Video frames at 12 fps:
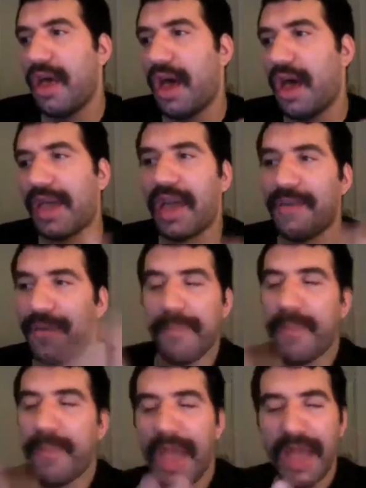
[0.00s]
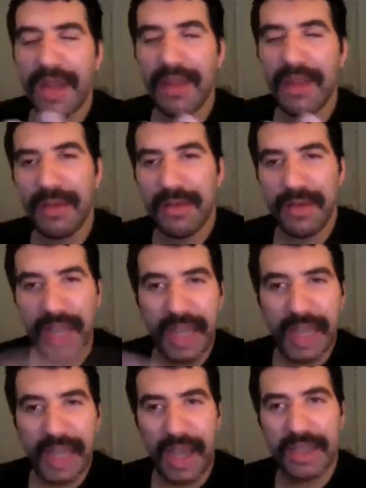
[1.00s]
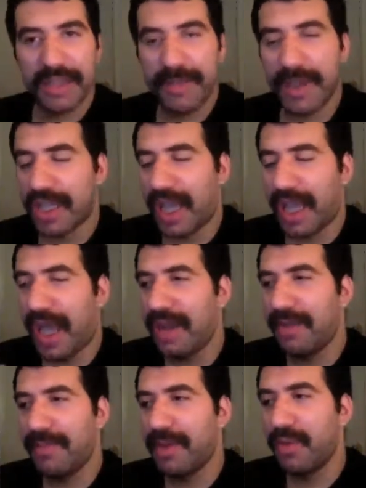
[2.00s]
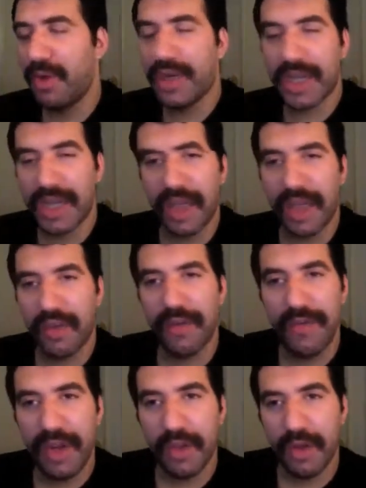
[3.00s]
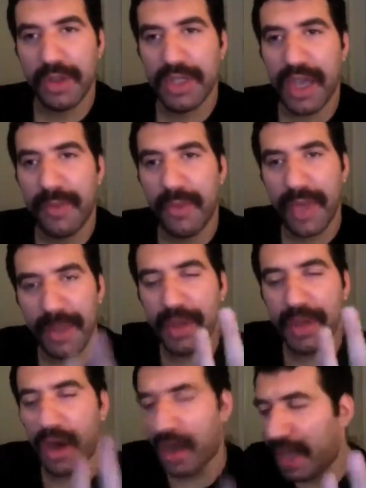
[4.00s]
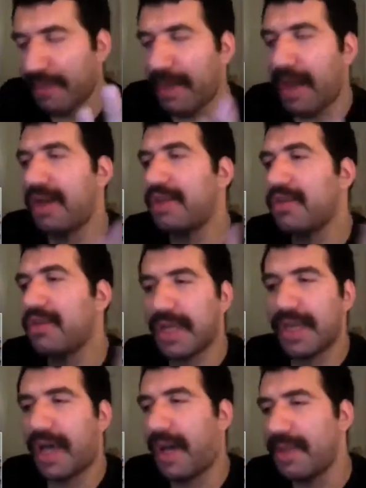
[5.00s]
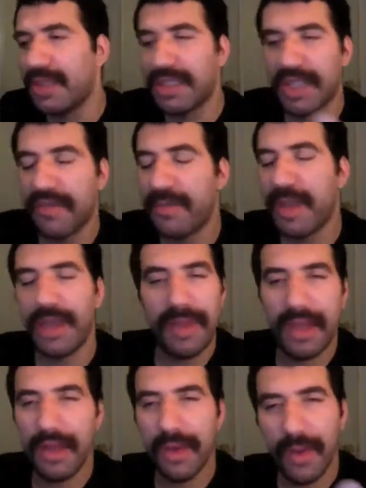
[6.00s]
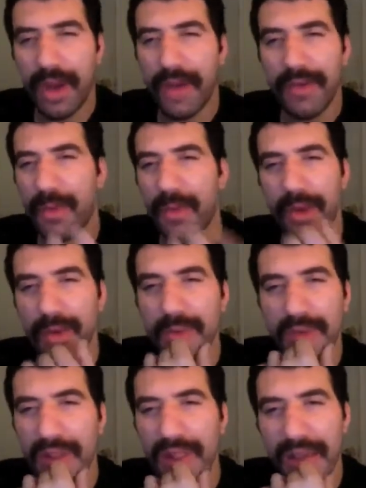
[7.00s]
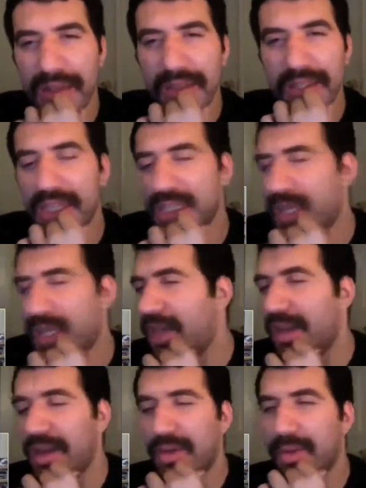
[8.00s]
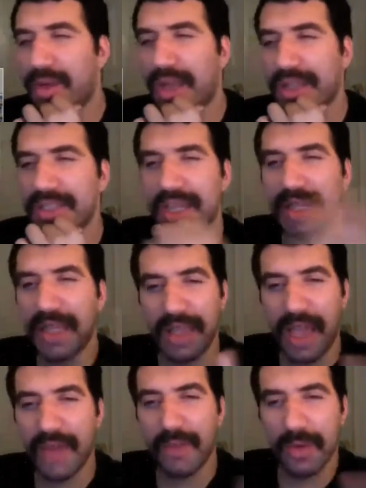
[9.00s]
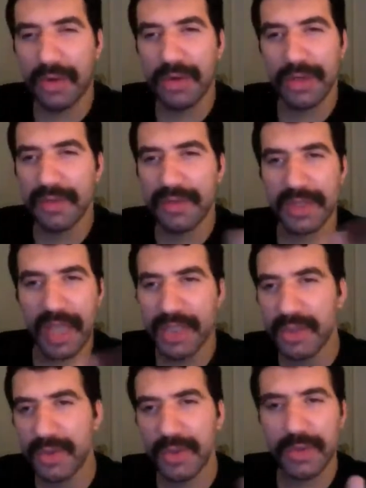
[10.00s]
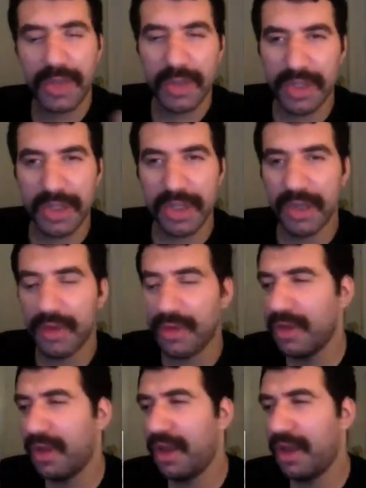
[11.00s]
I kind of felt bad that Nick and I especially hadn't been working together on video the whole time. We kept talking about it, doing comedy stuff, maybe doing whatever, but we didn't really like sketch. Con- you know, we were kind of sick of like that world of sketch, which we used to do.